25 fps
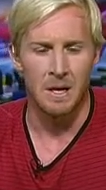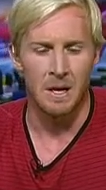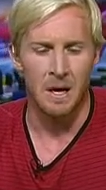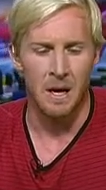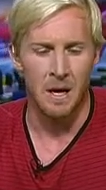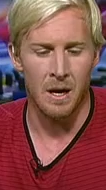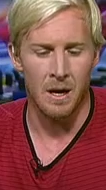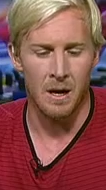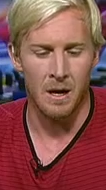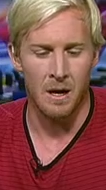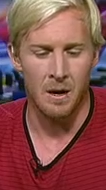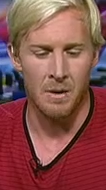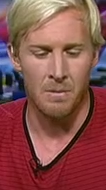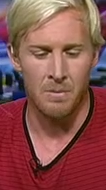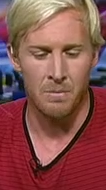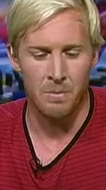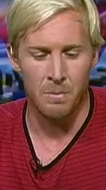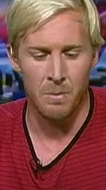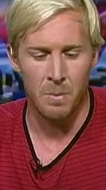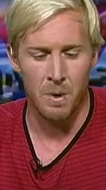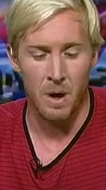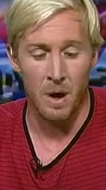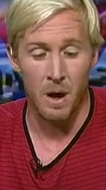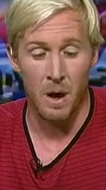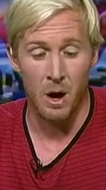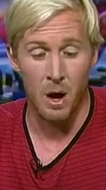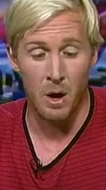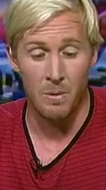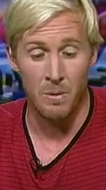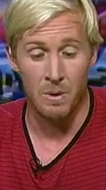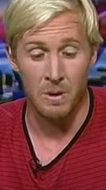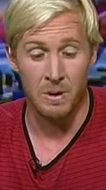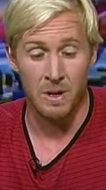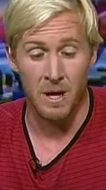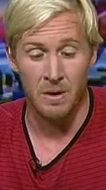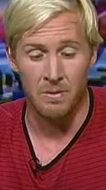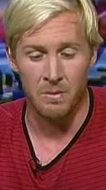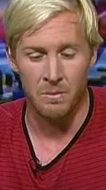at home
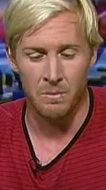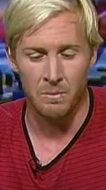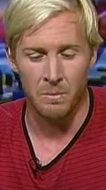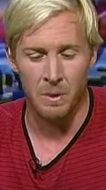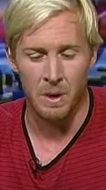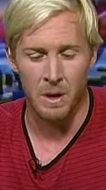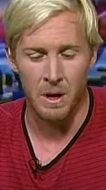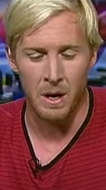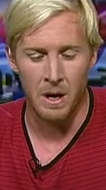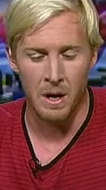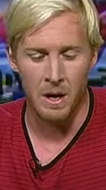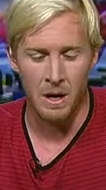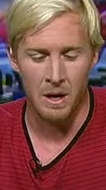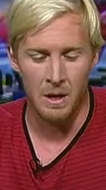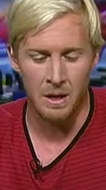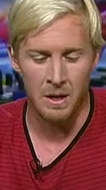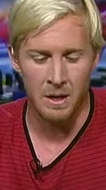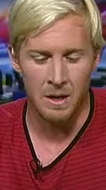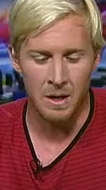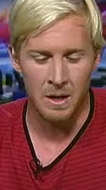in Devon, but